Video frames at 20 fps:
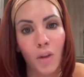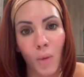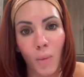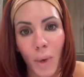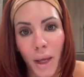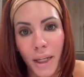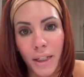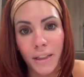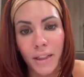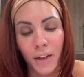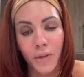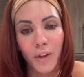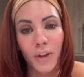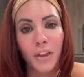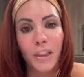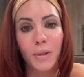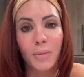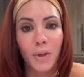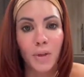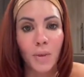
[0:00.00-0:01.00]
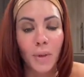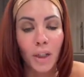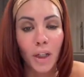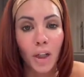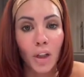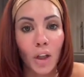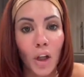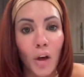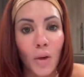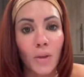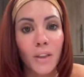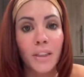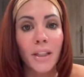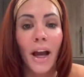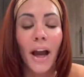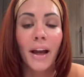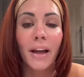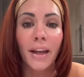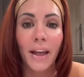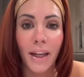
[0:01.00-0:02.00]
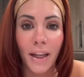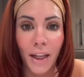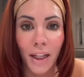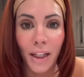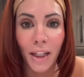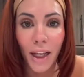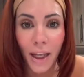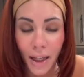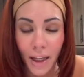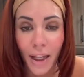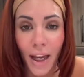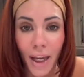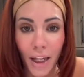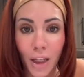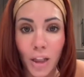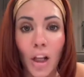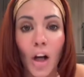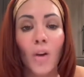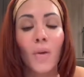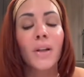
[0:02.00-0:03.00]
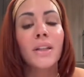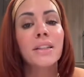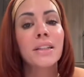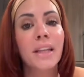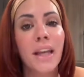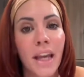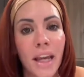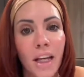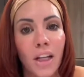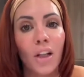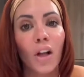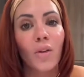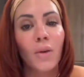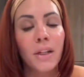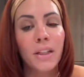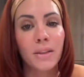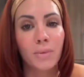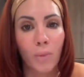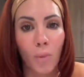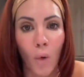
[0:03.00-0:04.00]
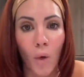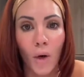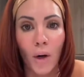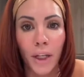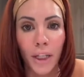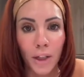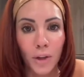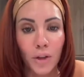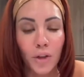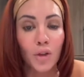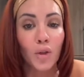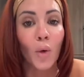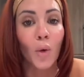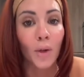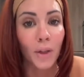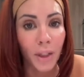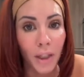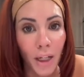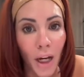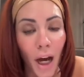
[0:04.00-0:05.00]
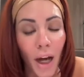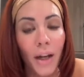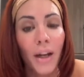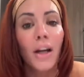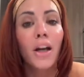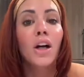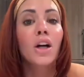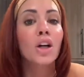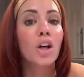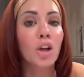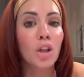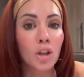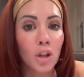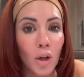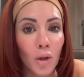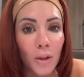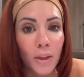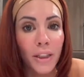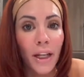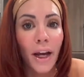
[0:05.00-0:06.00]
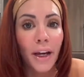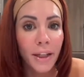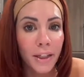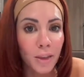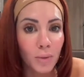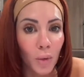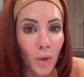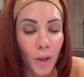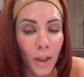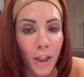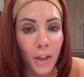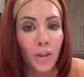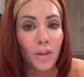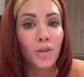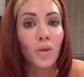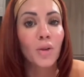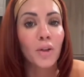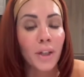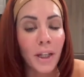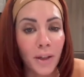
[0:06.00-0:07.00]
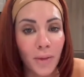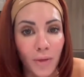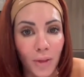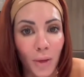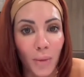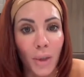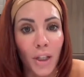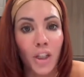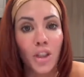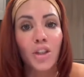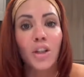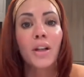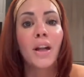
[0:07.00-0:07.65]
main difference between Glow Stack and K-Glow is more geared toward gut. Glow Stack is more geared toward inflammation